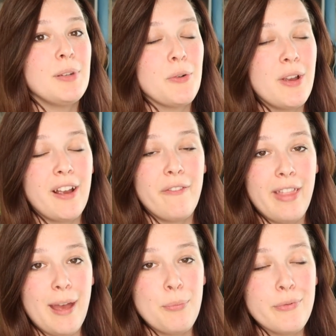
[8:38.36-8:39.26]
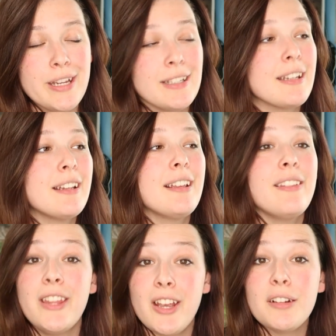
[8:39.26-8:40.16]
but going off of that point,
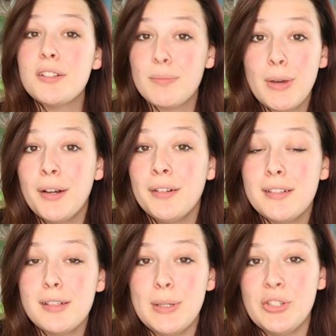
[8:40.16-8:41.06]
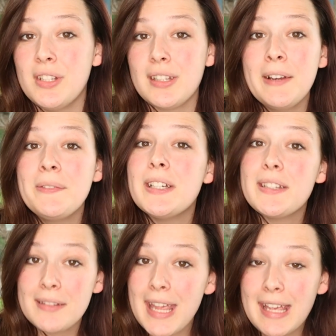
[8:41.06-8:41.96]
they are a small species of
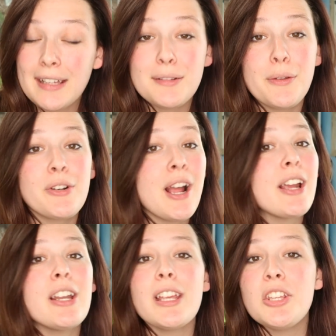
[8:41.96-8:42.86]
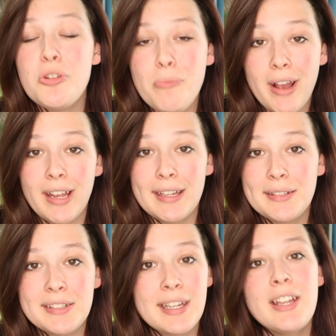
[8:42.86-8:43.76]
snake. So they're not going to get
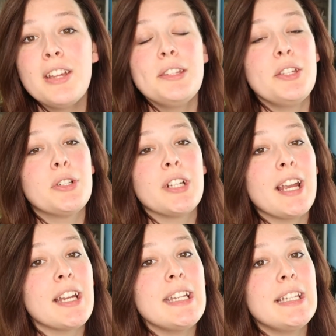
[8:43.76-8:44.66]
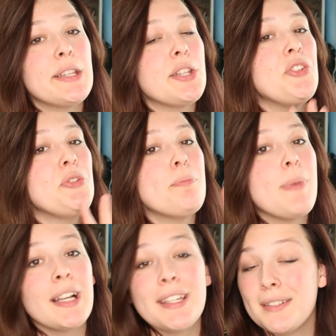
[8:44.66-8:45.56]
humongous. You're not going to need this
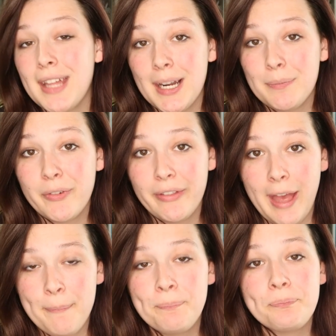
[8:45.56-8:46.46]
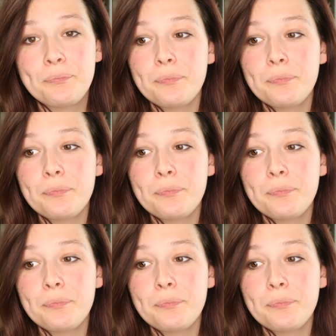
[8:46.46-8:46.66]
humongous setup for them.